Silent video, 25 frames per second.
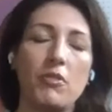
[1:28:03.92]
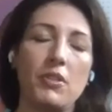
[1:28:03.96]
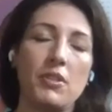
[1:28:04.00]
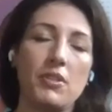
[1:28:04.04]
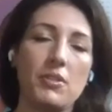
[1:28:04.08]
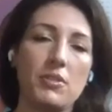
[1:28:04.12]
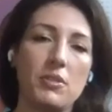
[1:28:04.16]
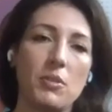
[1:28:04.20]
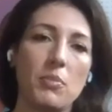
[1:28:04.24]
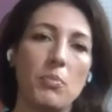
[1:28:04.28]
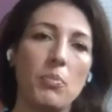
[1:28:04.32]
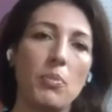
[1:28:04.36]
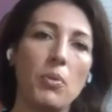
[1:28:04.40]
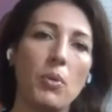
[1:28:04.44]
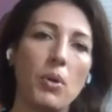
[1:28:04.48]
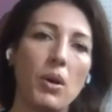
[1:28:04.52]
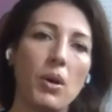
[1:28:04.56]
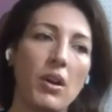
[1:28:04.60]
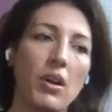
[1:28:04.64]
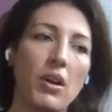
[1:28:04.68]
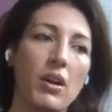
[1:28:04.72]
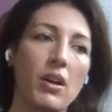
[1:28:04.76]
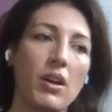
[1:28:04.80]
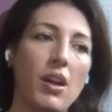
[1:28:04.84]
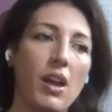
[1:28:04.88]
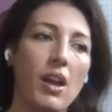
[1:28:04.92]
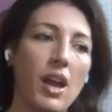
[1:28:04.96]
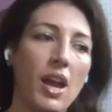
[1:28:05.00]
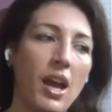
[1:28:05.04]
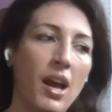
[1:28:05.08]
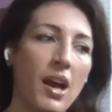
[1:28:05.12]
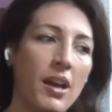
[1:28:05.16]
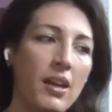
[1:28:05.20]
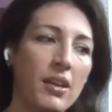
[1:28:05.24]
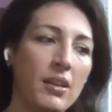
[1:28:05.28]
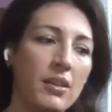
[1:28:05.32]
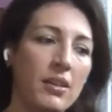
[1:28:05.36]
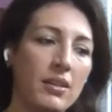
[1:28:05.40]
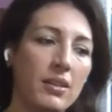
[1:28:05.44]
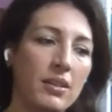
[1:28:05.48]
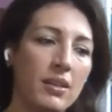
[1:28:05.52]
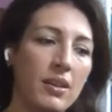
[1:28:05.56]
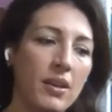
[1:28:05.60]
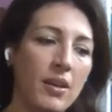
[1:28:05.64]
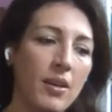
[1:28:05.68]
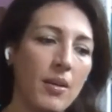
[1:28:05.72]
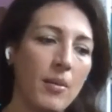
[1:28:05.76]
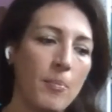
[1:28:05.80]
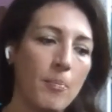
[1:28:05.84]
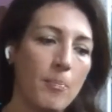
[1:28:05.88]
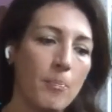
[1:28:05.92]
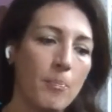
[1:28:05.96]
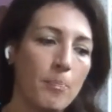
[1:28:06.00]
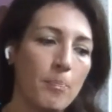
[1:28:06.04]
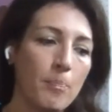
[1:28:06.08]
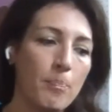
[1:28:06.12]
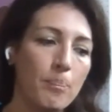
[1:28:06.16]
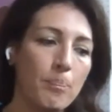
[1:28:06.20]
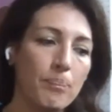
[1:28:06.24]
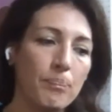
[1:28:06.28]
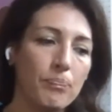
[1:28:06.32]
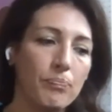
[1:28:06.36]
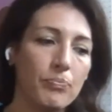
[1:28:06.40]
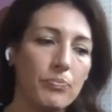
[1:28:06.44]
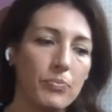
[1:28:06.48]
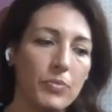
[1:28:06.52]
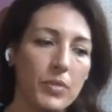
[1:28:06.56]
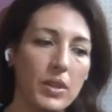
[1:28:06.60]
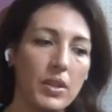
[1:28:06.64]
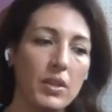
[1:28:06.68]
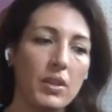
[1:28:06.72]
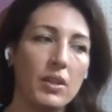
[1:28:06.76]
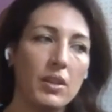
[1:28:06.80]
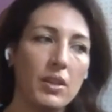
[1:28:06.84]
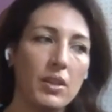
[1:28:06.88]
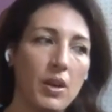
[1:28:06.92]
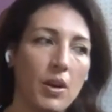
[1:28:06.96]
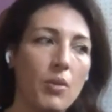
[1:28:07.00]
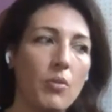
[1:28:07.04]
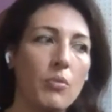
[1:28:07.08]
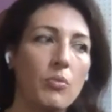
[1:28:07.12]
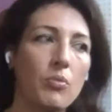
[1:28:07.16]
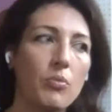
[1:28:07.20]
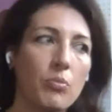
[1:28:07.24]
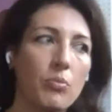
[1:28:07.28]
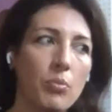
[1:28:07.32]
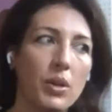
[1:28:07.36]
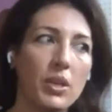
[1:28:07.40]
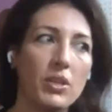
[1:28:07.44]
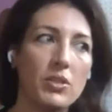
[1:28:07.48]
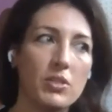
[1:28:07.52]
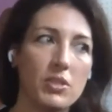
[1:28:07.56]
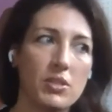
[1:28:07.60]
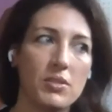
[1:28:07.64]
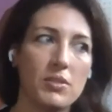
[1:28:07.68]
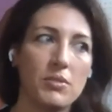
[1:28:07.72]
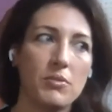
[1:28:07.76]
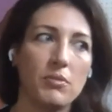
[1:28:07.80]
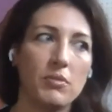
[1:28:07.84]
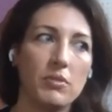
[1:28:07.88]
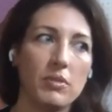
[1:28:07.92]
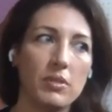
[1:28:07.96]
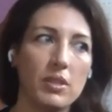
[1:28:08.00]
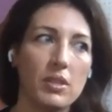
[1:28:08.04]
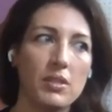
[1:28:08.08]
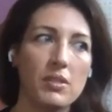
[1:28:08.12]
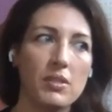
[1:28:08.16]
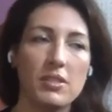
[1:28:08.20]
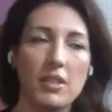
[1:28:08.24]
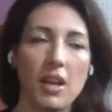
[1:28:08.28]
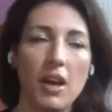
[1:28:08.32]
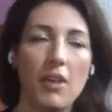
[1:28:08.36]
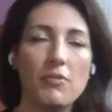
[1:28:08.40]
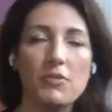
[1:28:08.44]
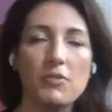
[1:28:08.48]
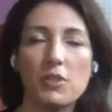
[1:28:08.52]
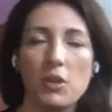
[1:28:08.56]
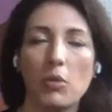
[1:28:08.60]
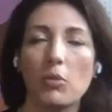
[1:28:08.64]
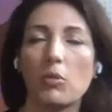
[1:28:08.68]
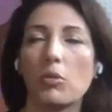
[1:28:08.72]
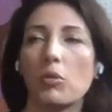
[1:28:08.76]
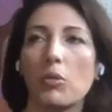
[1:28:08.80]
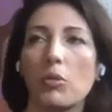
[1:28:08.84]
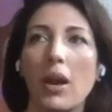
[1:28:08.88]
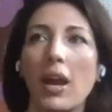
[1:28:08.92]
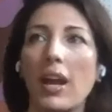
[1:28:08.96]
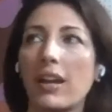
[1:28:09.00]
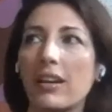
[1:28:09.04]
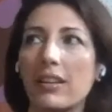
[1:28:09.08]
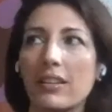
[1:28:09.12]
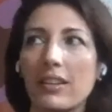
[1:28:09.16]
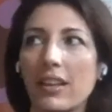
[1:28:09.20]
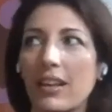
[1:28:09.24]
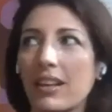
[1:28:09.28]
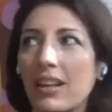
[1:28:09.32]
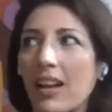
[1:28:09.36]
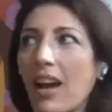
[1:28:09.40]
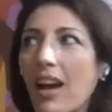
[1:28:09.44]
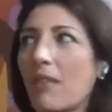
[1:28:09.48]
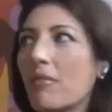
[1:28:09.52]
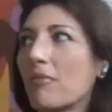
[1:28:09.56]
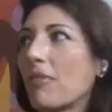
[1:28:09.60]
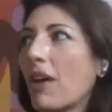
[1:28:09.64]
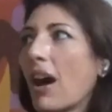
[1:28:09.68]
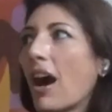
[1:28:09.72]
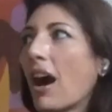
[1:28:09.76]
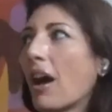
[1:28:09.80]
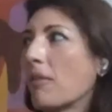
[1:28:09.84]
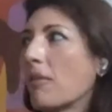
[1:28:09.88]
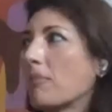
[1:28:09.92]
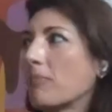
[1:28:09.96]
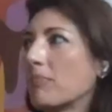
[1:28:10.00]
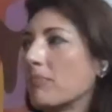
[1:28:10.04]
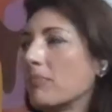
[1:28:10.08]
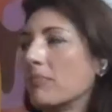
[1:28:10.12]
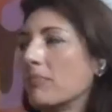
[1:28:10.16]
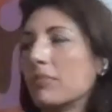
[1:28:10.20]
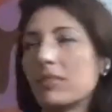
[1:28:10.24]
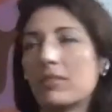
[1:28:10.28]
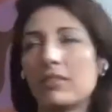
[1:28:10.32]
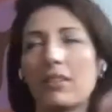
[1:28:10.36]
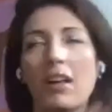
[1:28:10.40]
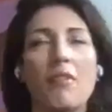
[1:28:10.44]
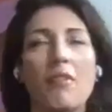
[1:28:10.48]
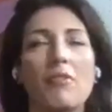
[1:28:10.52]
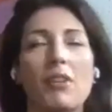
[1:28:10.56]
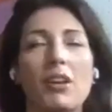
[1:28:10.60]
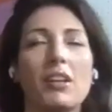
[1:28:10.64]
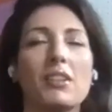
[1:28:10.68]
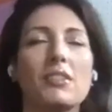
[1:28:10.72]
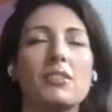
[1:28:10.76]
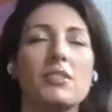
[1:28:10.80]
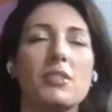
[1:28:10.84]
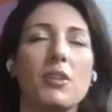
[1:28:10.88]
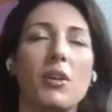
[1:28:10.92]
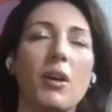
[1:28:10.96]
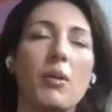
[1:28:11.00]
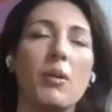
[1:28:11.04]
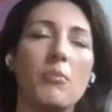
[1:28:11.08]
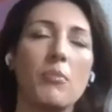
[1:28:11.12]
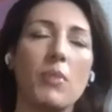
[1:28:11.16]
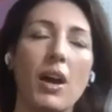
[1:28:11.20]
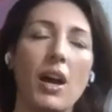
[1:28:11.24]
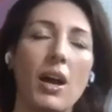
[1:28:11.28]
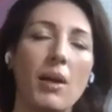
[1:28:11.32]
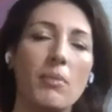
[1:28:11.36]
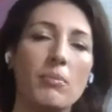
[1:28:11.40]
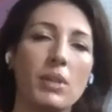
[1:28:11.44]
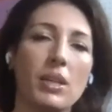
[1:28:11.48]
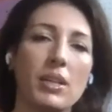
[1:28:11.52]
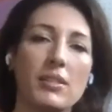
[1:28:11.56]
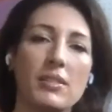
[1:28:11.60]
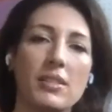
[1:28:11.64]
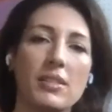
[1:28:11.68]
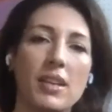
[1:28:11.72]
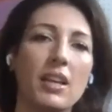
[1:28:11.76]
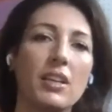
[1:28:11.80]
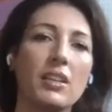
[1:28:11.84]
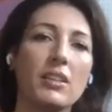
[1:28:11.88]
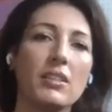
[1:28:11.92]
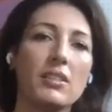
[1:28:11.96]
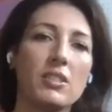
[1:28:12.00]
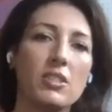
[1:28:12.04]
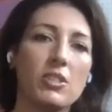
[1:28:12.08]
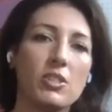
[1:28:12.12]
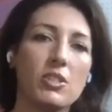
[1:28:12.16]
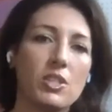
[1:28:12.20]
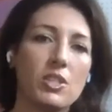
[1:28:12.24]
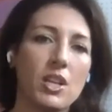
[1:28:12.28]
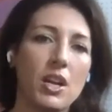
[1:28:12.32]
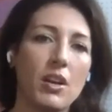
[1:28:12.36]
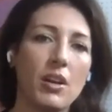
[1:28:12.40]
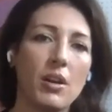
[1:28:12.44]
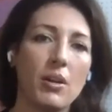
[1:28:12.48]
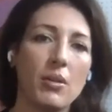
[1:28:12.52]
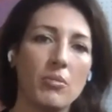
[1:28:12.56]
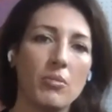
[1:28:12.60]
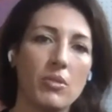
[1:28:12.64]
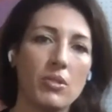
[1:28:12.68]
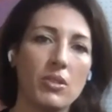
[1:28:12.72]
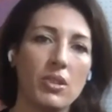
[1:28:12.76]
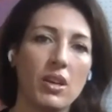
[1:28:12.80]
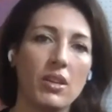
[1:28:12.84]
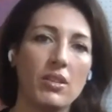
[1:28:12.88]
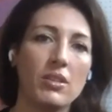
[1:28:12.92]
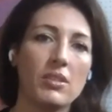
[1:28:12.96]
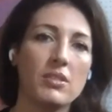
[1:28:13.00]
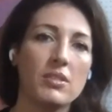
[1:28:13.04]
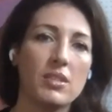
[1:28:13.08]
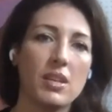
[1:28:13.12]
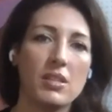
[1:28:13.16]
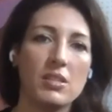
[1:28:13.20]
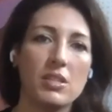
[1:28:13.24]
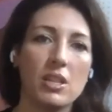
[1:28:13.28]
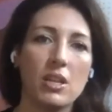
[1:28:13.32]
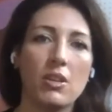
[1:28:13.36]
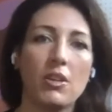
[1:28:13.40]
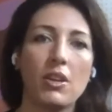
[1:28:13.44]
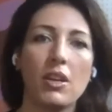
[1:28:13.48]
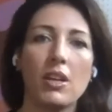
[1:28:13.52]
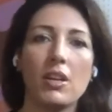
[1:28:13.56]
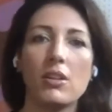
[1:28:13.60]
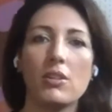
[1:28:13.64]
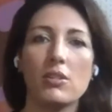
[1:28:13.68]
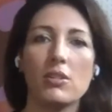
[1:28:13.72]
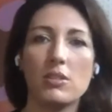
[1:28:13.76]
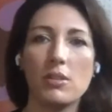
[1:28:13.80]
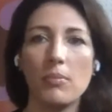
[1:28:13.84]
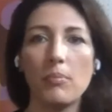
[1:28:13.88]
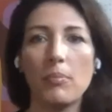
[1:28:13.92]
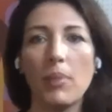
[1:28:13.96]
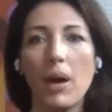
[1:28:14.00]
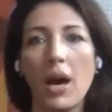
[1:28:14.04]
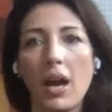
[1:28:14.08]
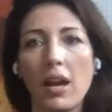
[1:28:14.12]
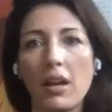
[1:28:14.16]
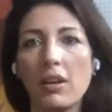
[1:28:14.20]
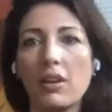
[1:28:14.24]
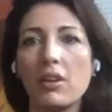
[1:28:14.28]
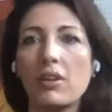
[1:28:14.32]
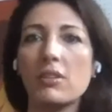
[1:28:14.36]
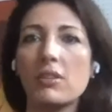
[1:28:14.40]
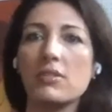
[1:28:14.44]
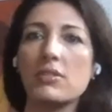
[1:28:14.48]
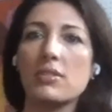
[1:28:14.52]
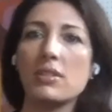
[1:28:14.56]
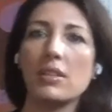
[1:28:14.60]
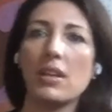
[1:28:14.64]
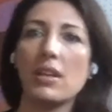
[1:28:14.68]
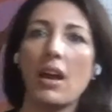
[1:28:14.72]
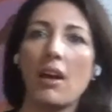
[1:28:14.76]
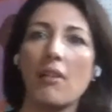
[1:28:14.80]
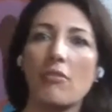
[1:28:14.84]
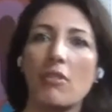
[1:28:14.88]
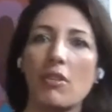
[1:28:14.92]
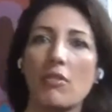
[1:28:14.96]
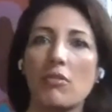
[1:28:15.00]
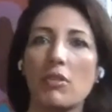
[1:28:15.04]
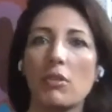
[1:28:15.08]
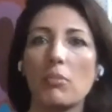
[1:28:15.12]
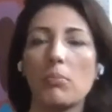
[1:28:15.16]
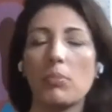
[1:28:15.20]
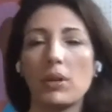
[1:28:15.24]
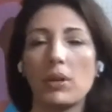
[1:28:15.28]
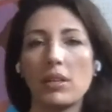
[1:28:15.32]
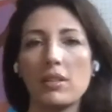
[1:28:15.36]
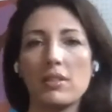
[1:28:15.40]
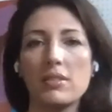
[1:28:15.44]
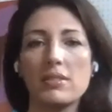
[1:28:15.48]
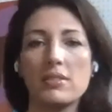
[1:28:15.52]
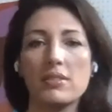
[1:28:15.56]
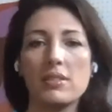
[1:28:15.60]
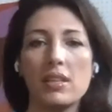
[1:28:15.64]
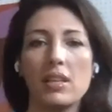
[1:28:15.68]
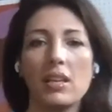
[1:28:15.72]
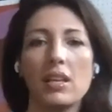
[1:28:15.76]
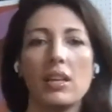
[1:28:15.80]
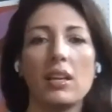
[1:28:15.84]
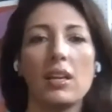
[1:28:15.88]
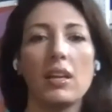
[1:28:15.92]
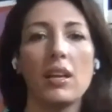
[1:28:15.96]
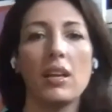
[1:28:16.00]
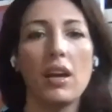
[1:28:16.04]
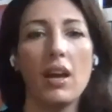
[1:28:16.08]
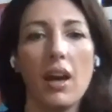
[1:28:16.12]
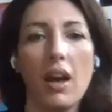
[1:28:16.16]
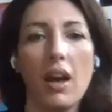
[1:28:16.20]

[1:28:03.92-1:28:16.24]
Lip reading: the support, and, you know, the stuff's so great. Like I love it. So I'm excited to share it with all the set decorators and buyers and have everybody see.